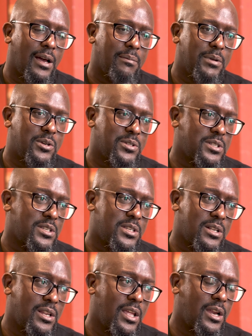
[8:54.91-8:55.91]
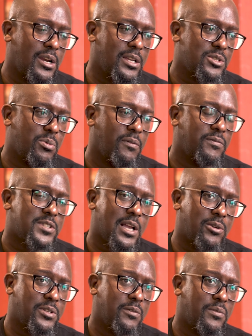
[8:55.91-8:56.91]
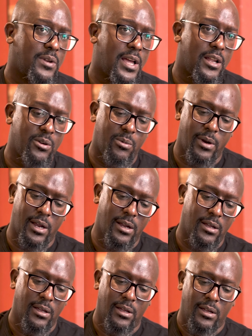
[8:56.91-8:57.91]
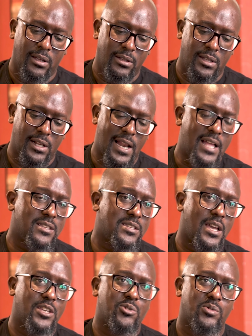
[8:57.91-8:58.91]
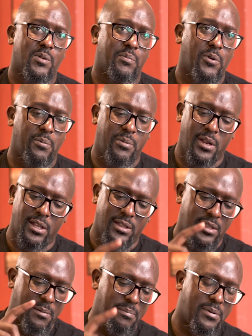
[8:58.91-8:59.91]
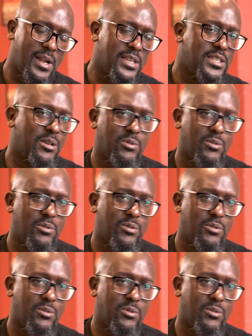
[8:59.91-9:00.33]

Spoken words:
because there's certain areas we've scouted for land where the land size was appropriate, the pricing